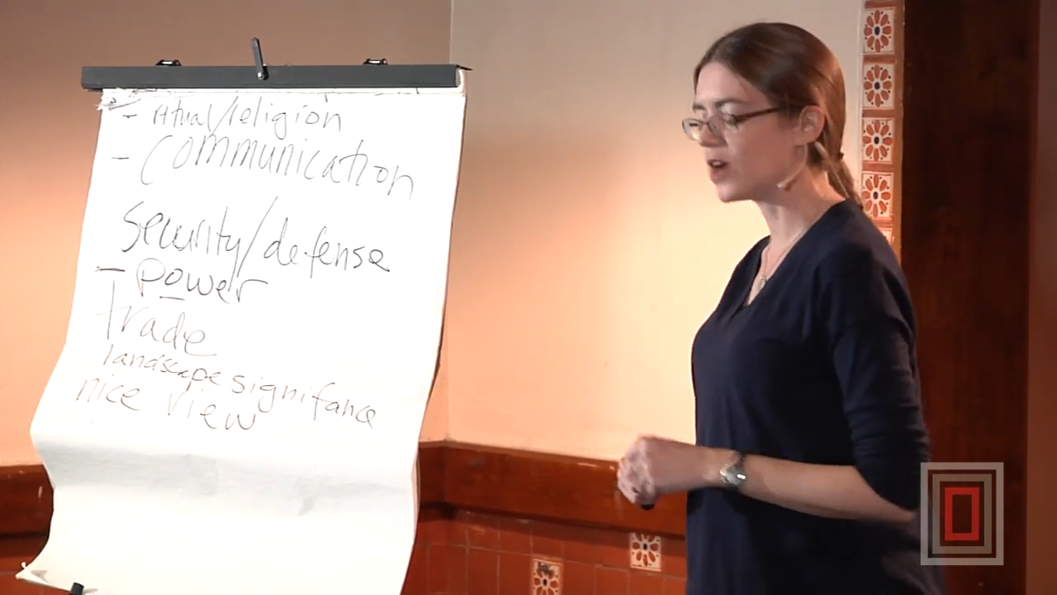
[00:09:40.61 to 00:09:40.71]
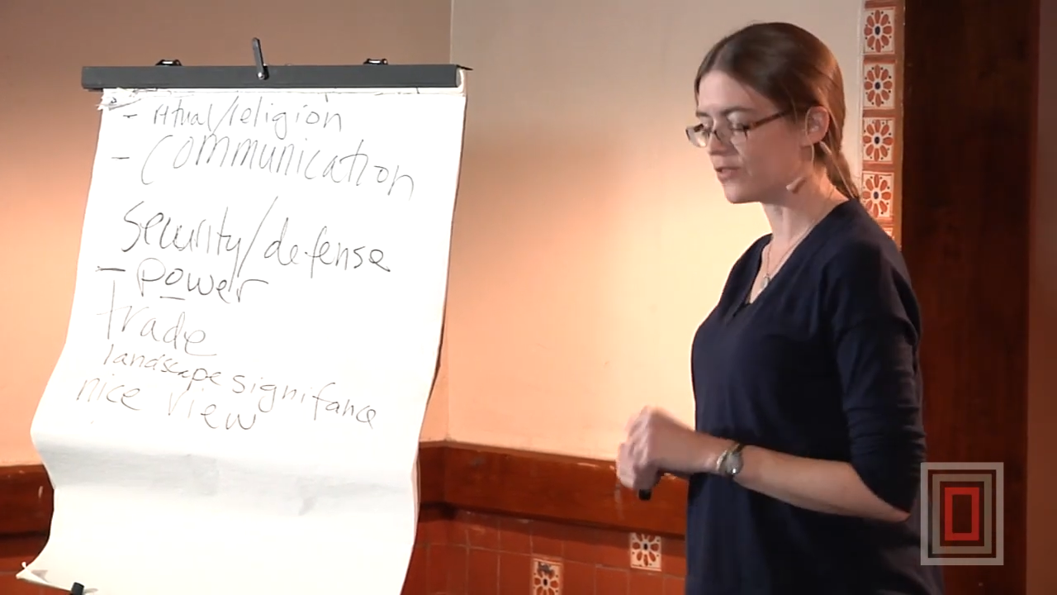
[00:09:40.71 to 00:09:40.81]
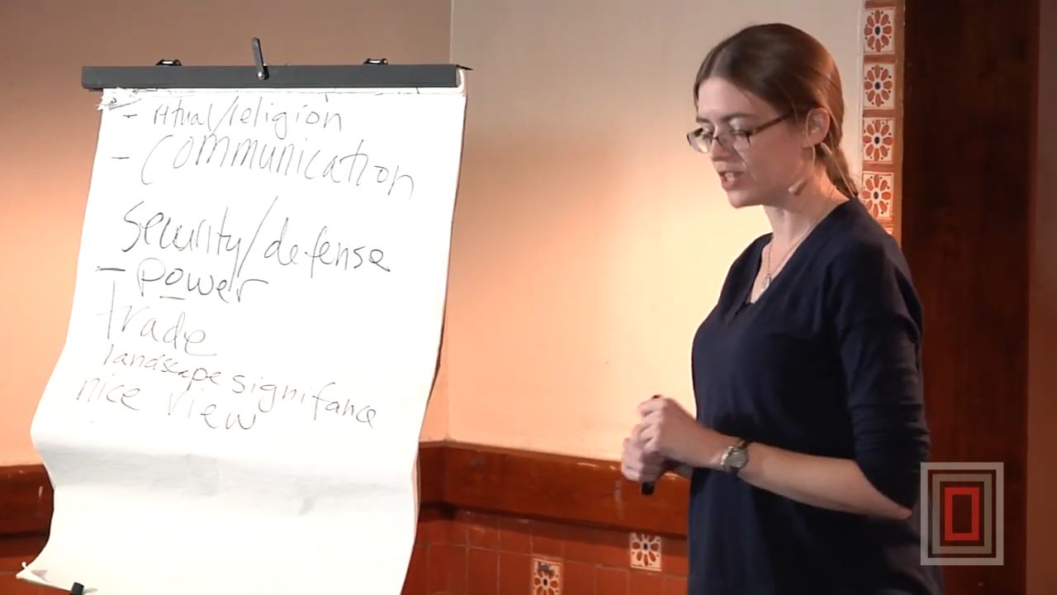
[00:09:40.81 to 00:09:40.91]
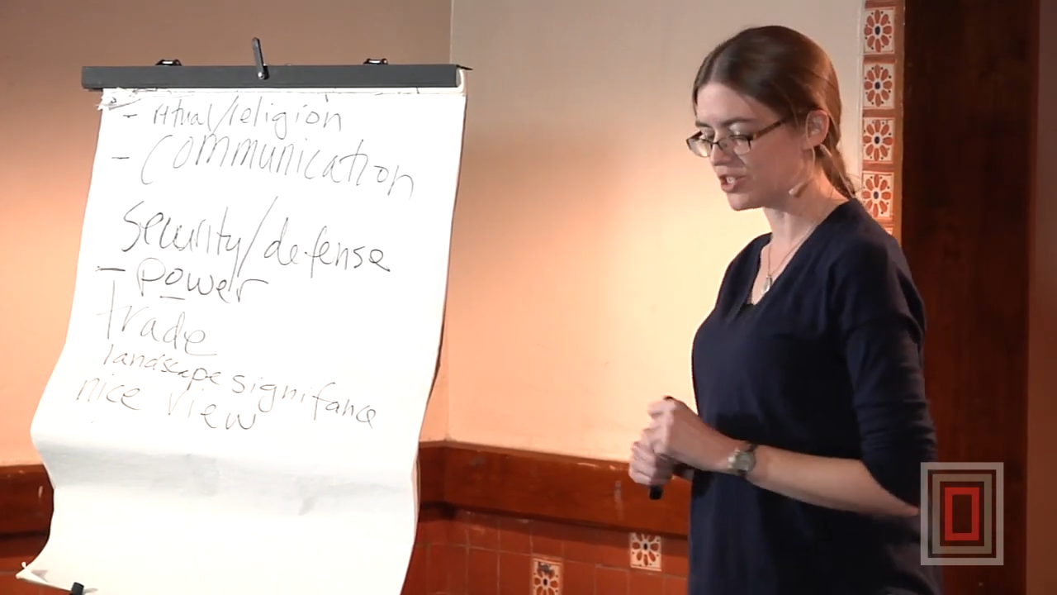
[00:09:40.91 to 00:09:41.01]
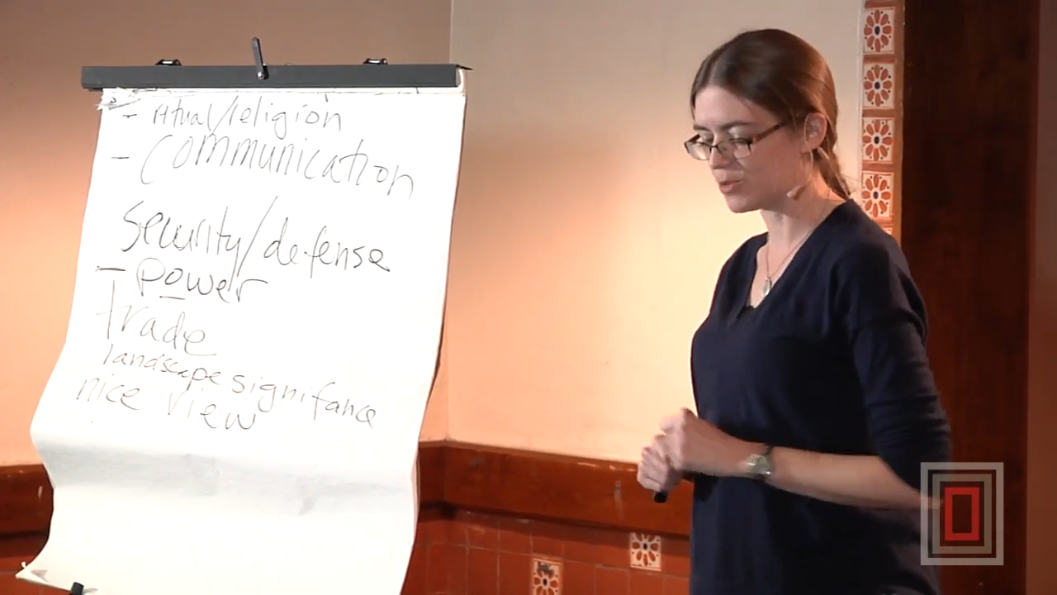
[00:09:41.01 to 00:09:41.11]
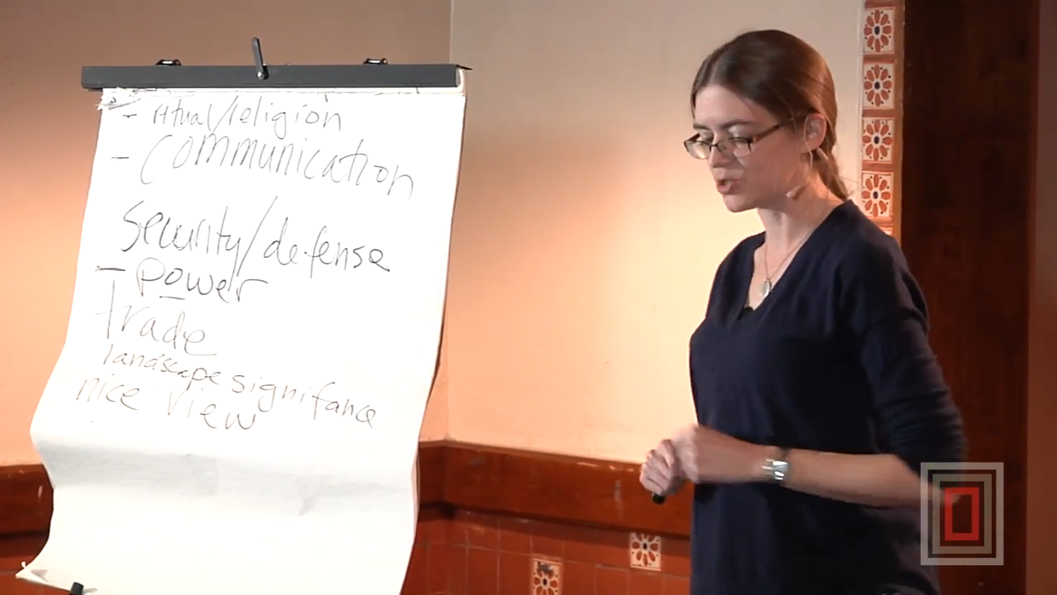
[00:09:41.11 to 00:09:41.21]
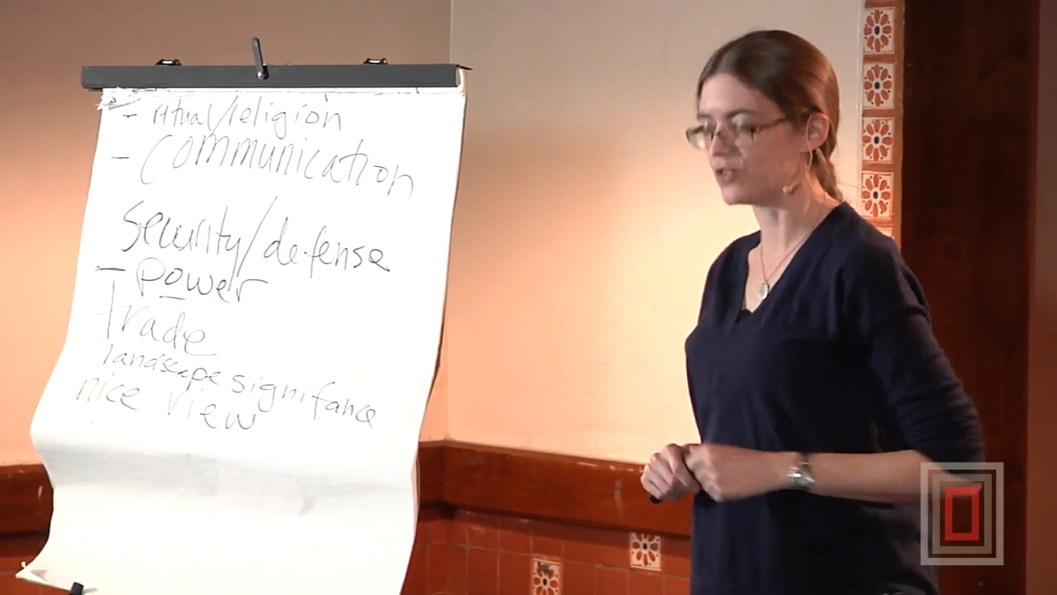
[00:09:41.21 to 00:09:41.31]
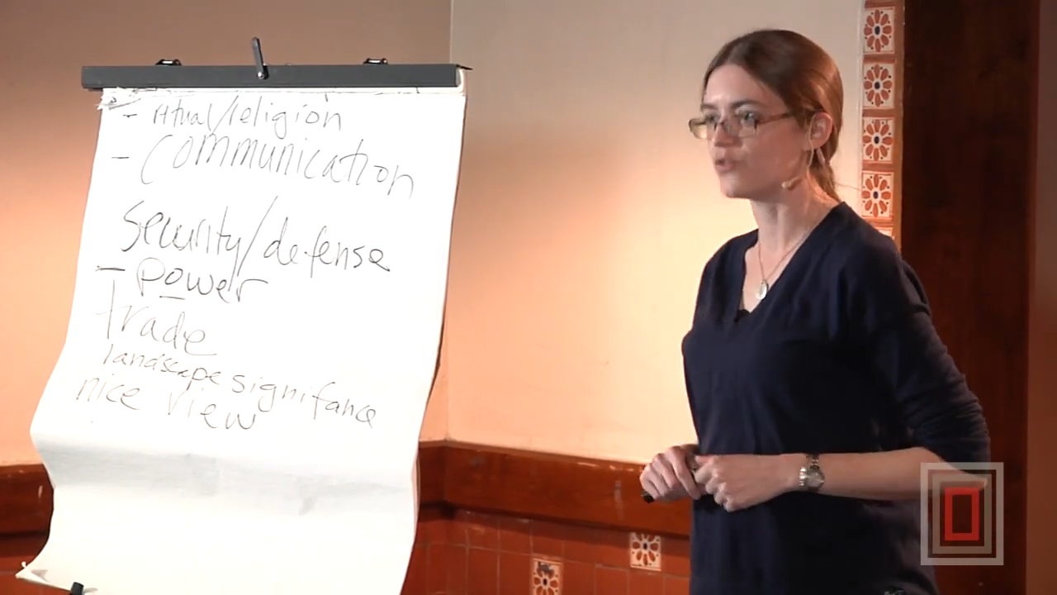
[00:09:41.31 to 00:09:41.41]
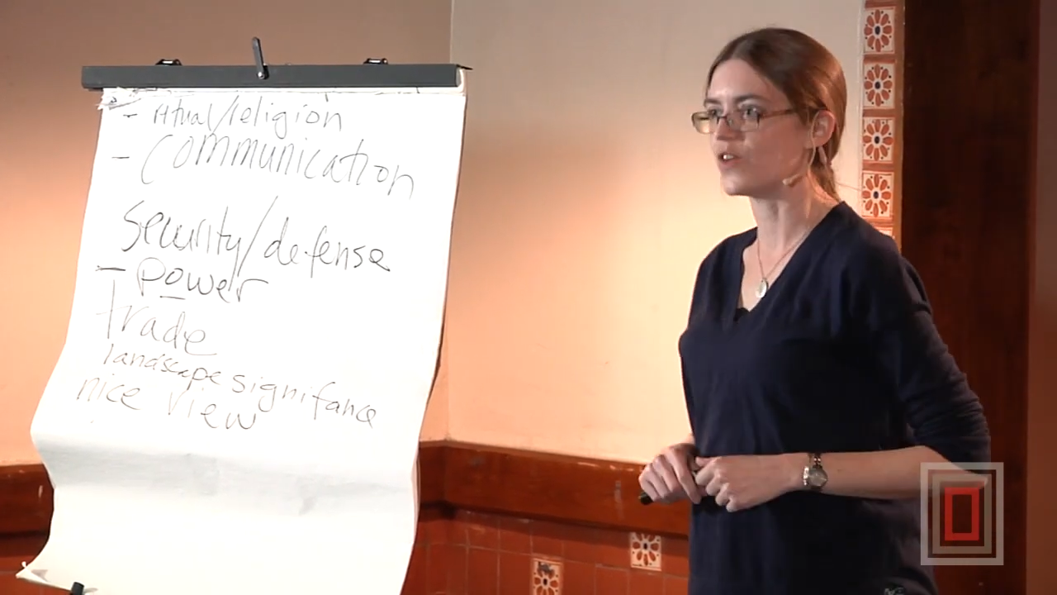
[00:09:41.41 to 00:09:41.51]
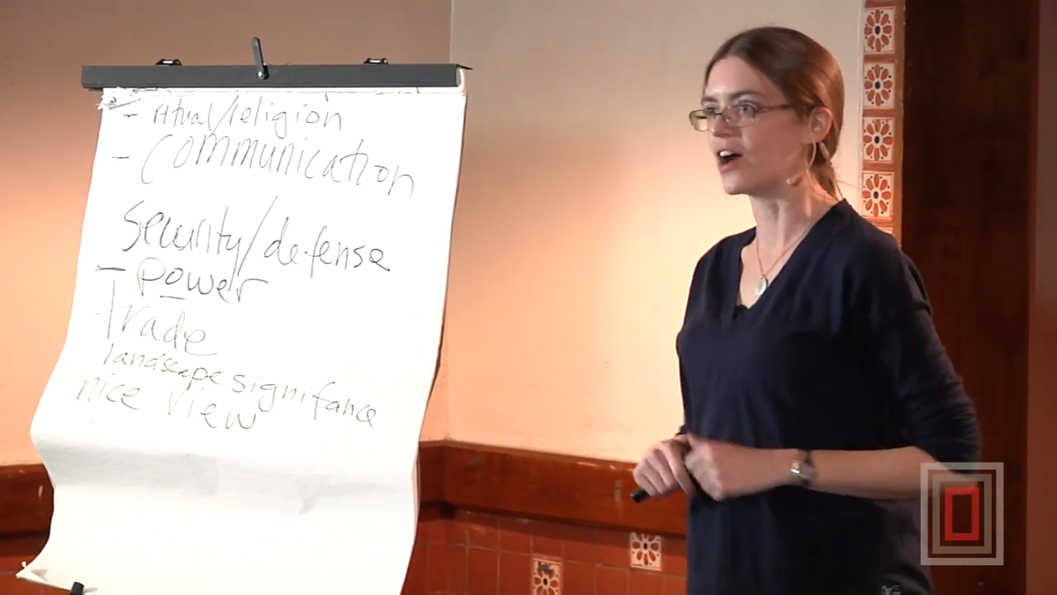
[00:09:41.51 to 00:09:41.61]
of an
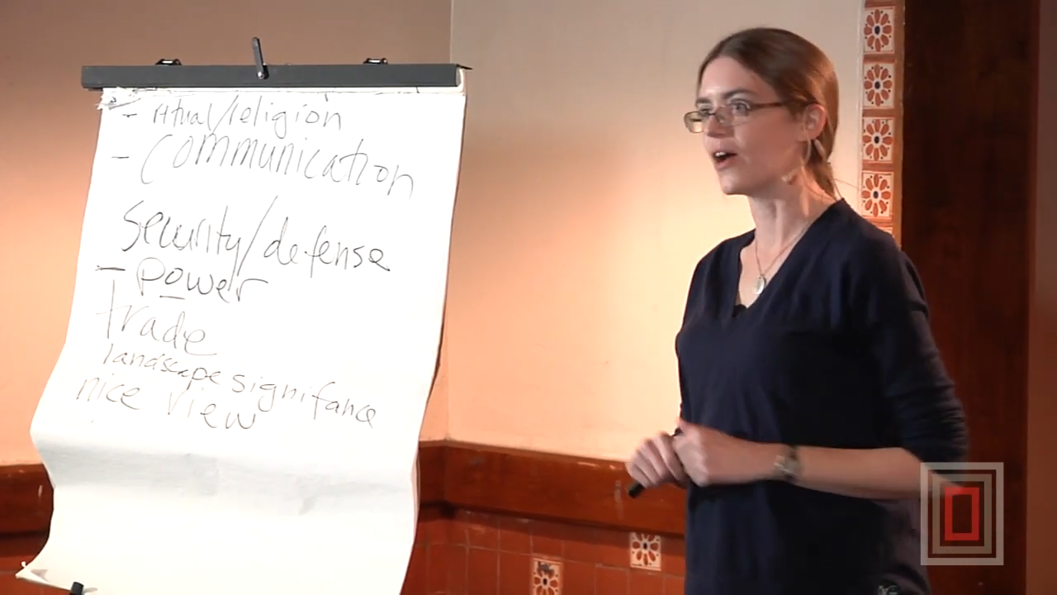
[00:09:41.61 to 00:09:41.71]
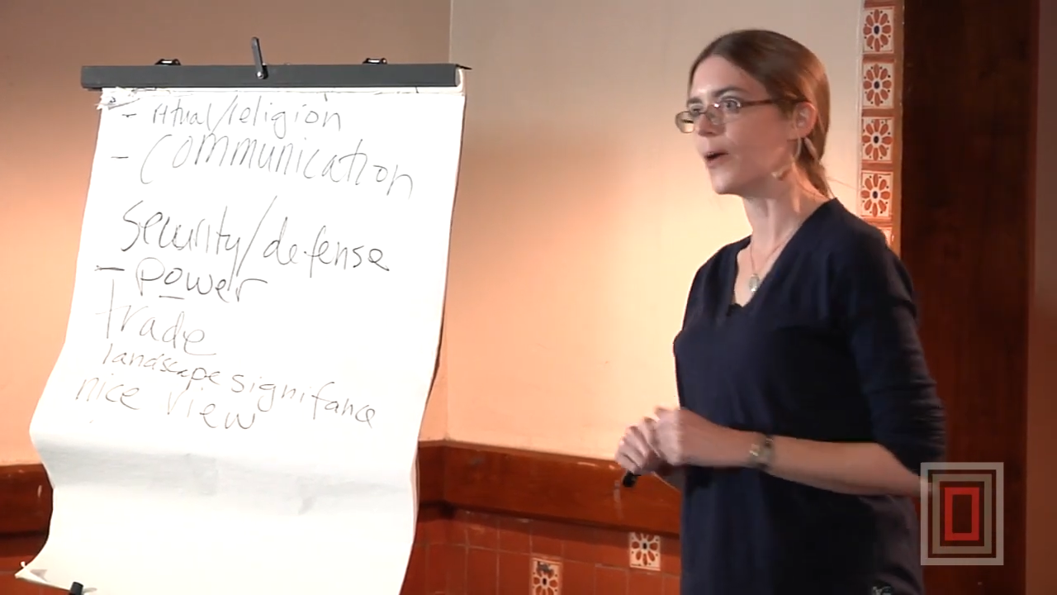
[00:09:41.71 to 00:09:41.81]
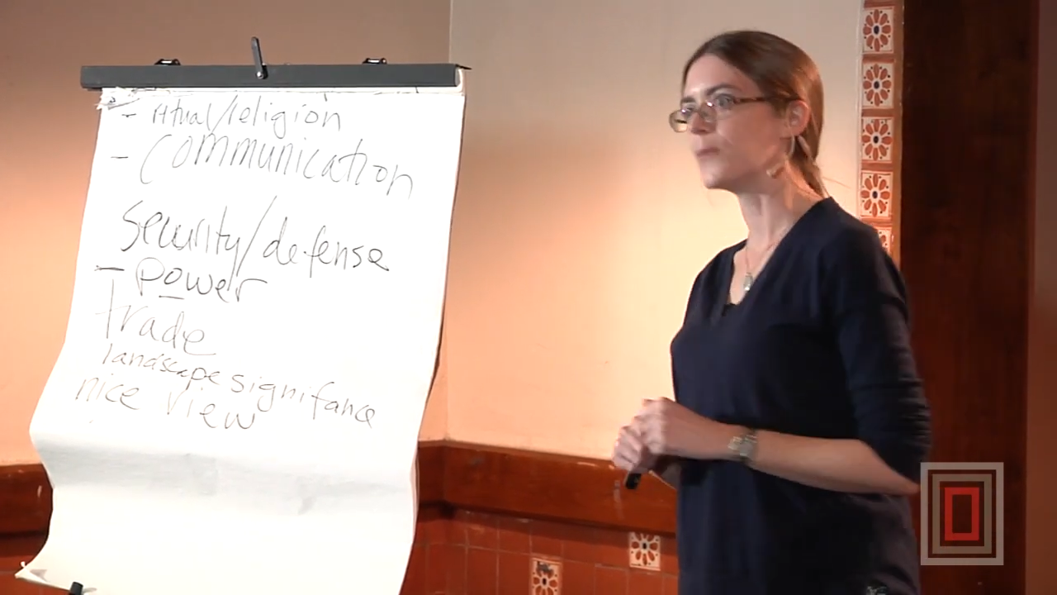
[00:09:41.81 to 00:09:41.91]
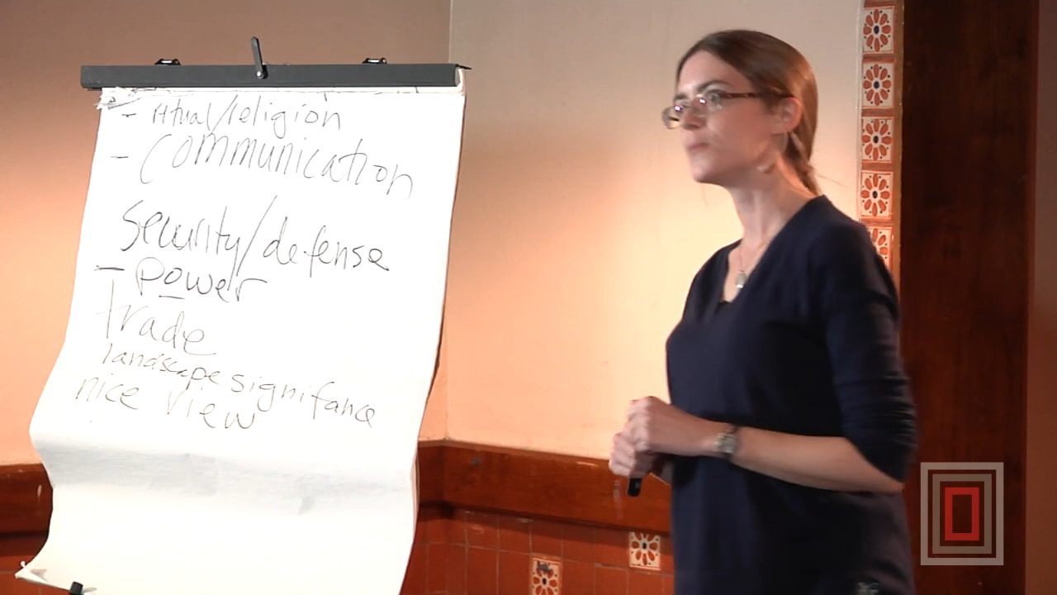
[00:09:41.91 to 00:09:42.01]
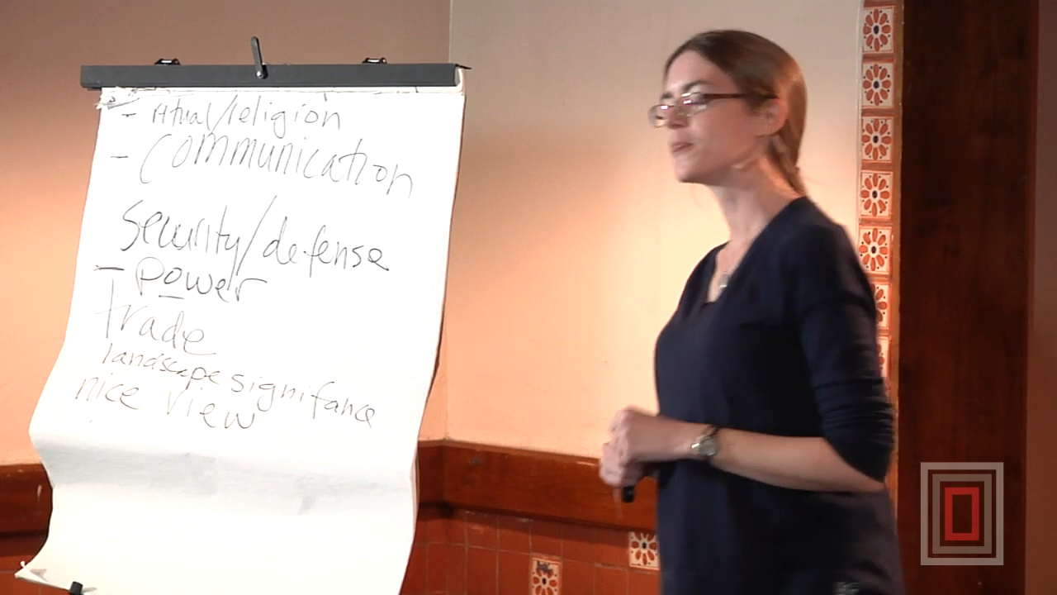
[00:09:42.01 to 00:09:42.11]
Egyptian pharaoh.